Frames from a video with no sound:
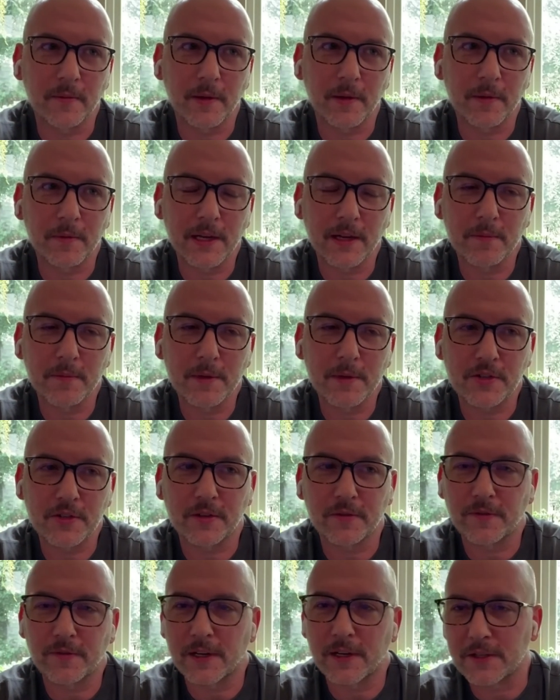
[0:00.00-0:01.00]
I mean, we have
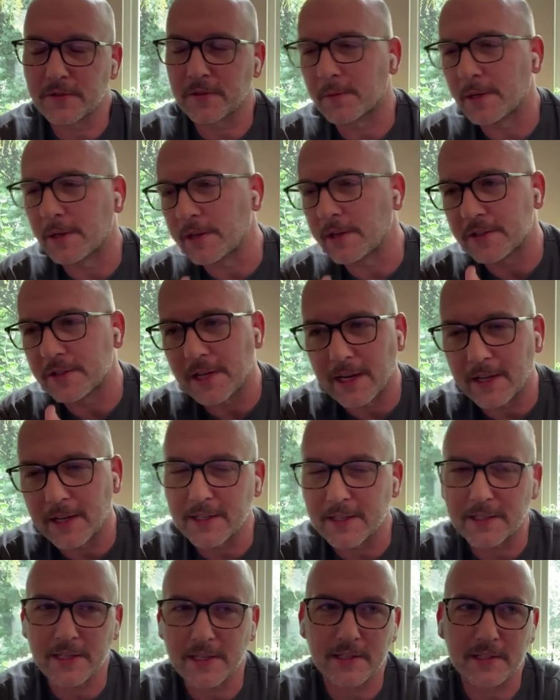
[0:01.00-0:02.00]
mutual friends with Radio
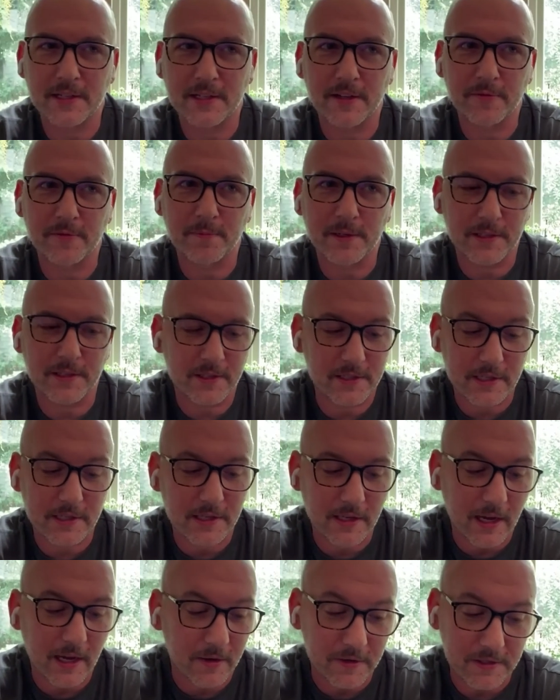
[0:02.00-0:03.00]
Silence and stuff, but
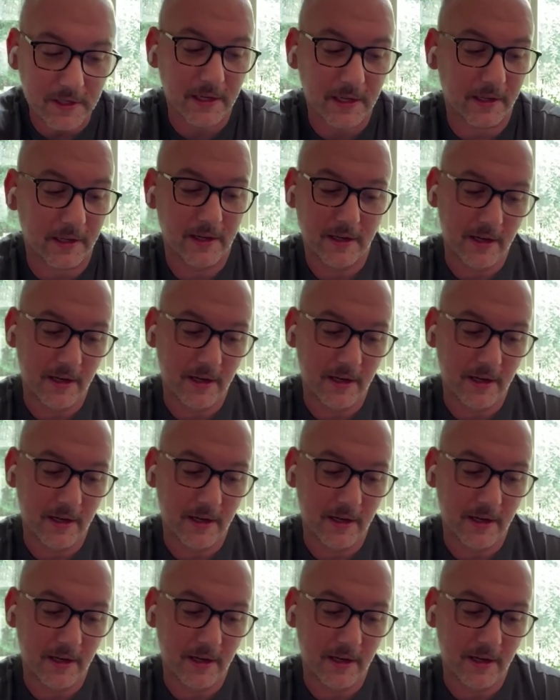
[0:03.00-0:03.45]
still, I was like,